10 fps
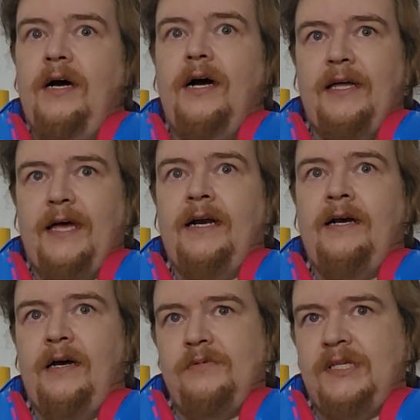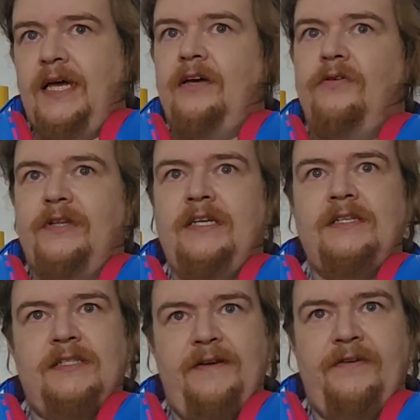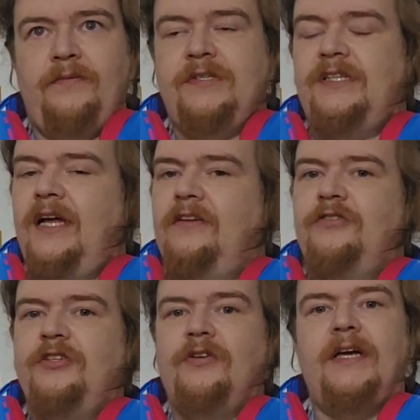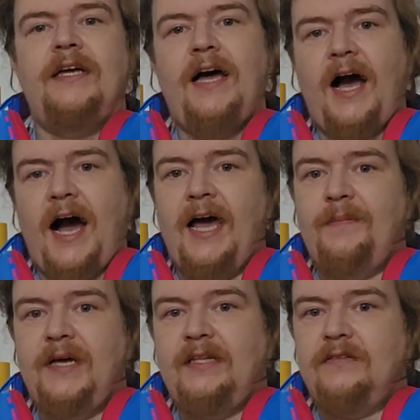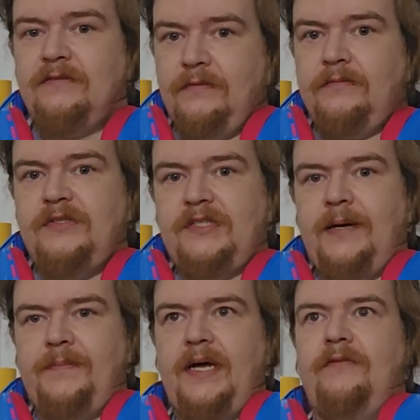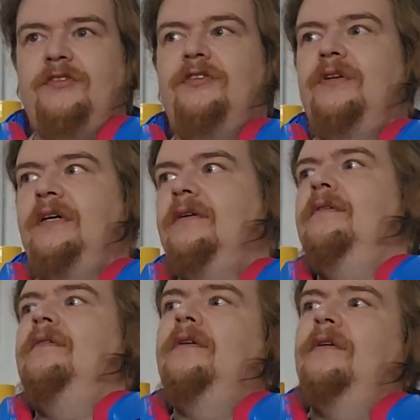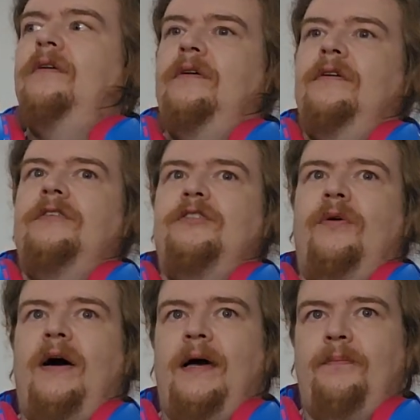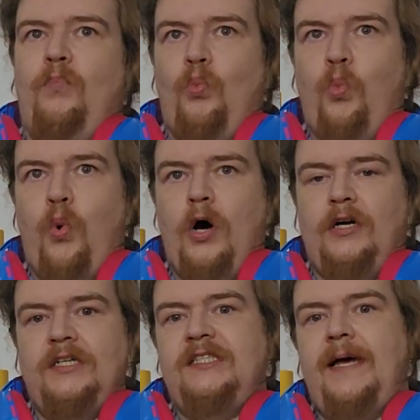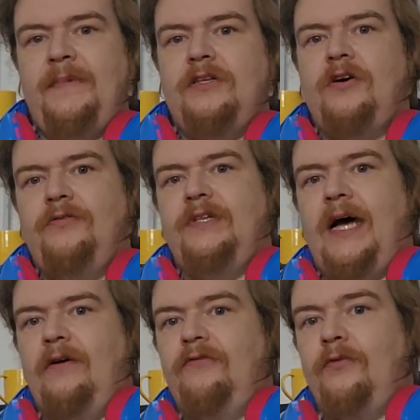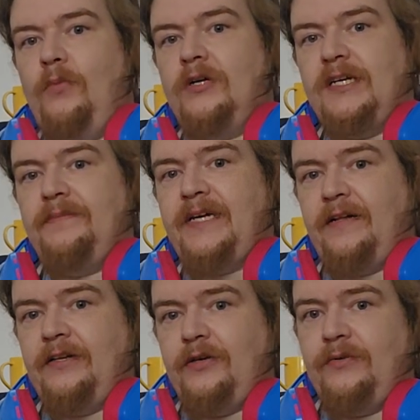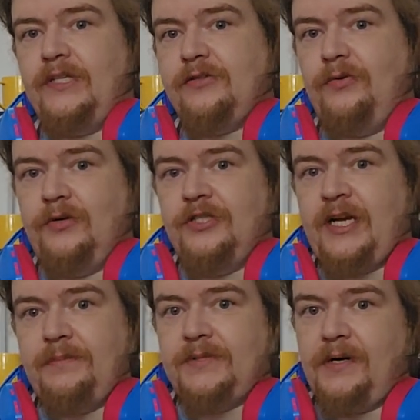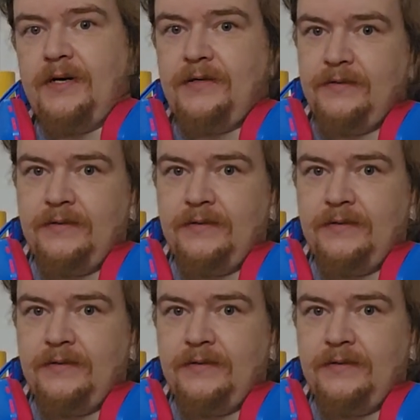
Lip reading: Again, I'm saying all these as if it was standard tuning. I'm in step down tuning, so I am 1 semitone down from what I'm telling you these chord shapes are.